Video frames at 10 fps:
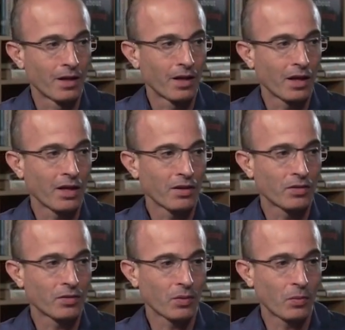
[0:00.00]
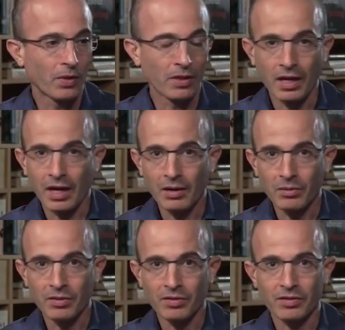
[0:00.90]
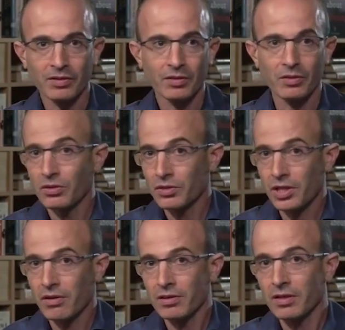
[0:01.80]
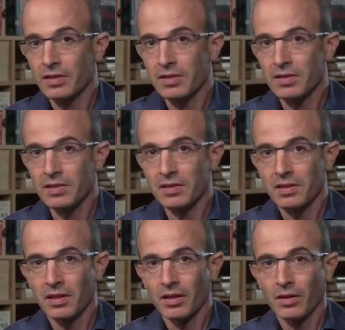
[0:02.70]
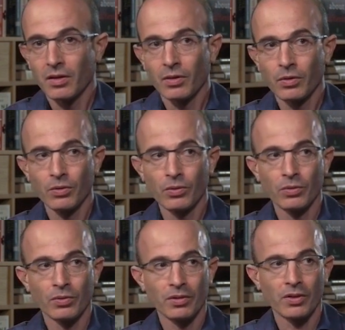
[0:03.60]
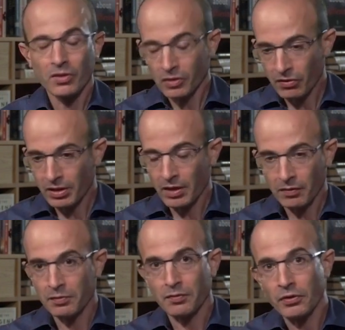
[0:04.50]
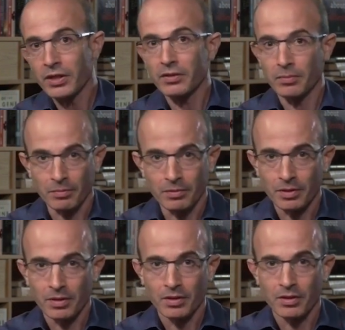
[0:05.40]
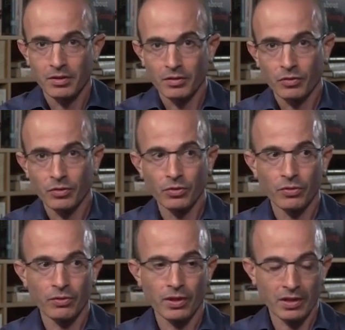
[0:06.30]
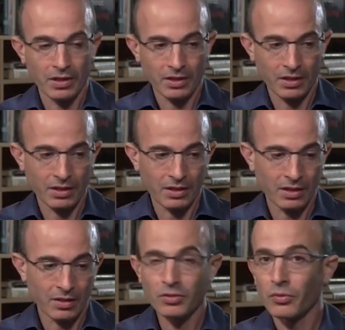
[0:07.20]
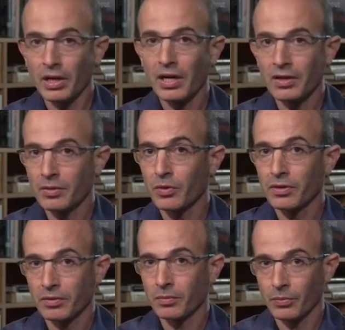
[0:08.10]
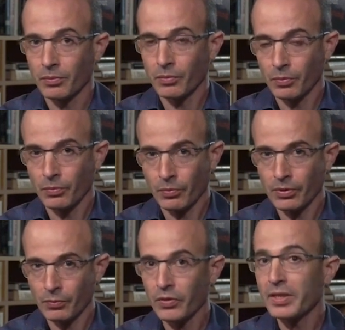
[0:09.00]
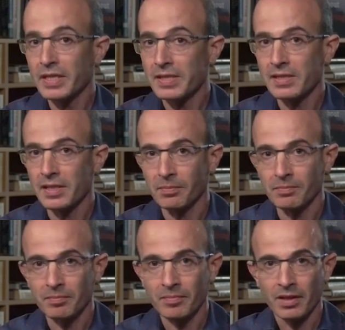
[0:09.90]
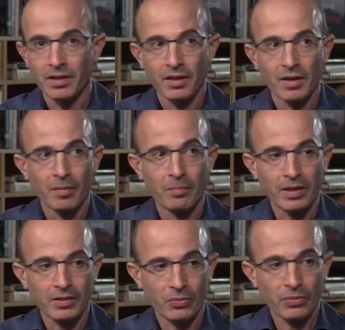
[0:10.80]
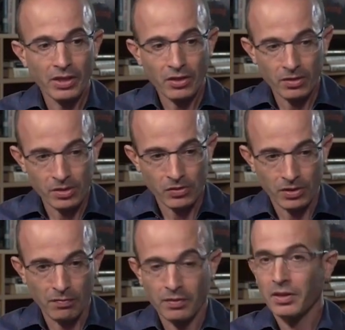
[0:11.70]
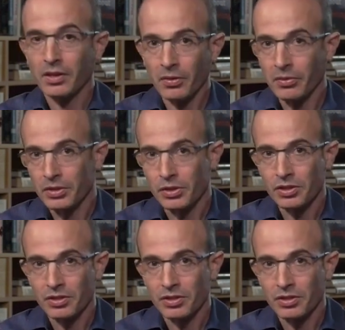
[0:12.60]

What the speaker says: and without good journalists who not only have the freedom to write what they see, but really also have the courage